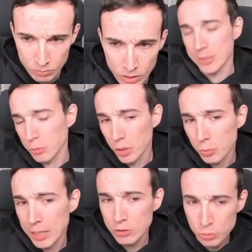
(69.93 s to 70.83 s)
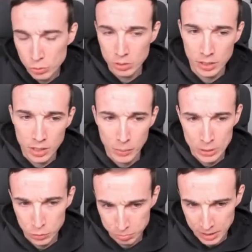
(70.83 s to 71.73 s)
So what white should do here,
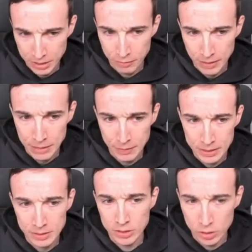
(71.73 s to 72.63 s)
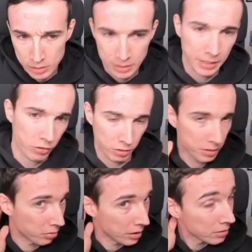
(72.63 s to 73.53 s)
white should play e5 and resolve the tension in
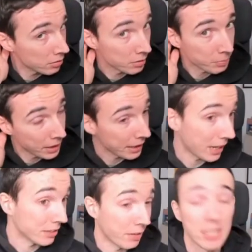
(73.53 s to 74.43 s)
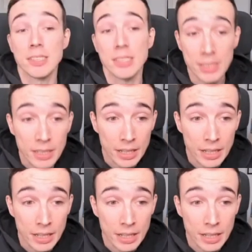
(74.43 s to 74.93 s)
the center by advancing